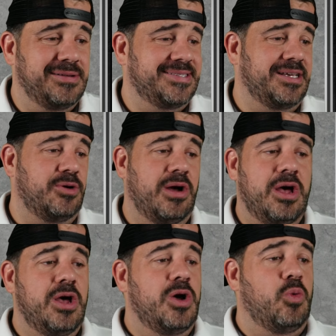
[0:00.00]
So
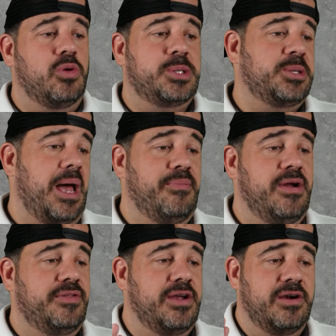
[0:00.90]
we'll stop
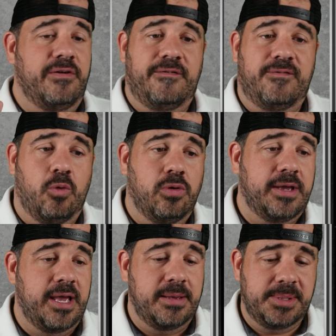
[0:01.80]
right there, 4
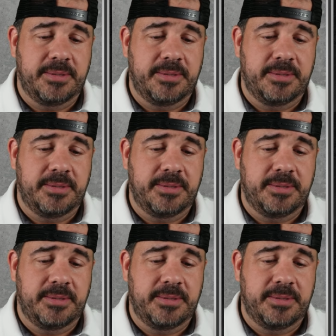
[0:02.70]
games.